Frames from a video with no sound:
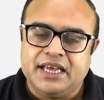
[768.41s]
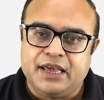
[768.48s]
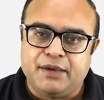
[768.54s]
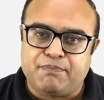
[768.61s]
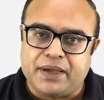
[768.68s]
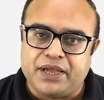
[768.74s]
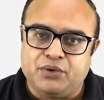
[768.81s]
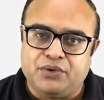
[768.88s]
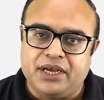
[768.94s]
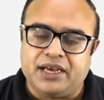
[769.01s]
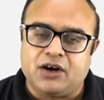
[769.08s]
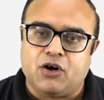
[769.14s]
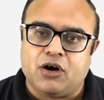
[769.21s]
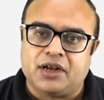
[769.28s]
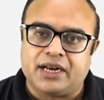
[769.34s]
hyperuric
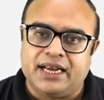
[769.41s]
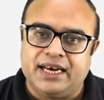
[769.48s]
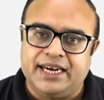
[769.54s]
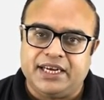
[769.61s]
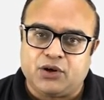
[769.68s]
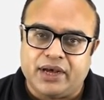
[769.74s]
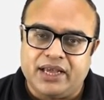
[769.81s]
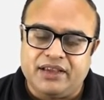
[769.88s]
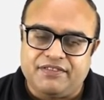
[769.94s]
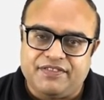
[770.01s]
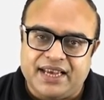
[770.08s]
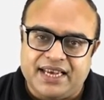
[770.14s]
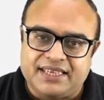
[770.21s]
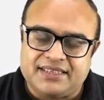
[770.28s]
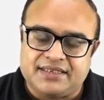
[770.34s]
or allantoic
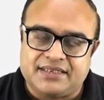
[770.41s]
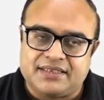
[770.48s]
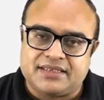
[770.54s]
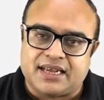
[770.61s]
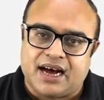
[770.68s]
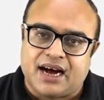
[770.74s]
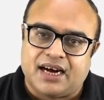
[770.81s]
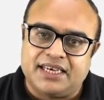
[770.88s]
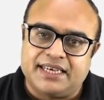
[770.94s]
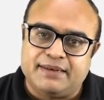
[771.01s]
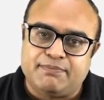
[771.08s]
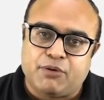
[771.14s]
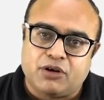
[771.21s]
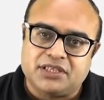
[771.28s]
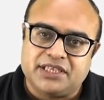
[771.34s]
wastes are
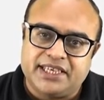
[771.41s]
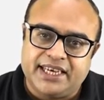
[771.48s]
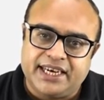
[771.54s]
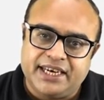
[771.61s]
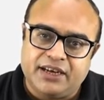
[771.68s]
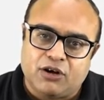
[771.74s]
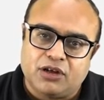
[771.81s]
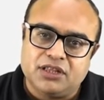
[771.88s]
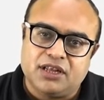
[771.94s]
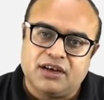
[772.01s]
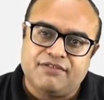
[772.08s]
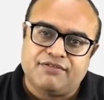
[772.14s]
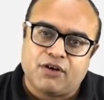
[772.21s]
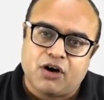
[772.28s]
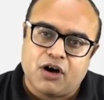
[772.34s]
deposited on the
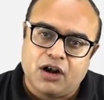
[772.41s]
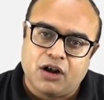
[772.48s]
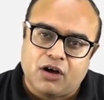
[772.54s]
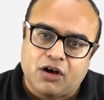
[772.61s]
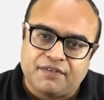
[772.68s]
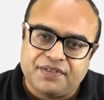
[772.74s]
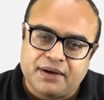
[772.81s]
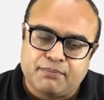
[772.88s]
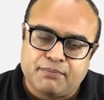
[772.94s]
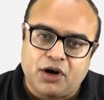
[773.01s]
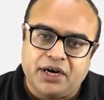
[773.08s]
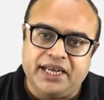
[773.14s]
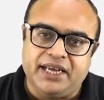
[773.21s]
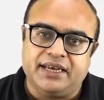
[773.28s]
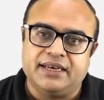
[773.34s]
wall of the
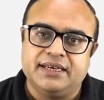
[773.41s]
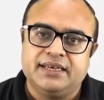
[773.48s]
body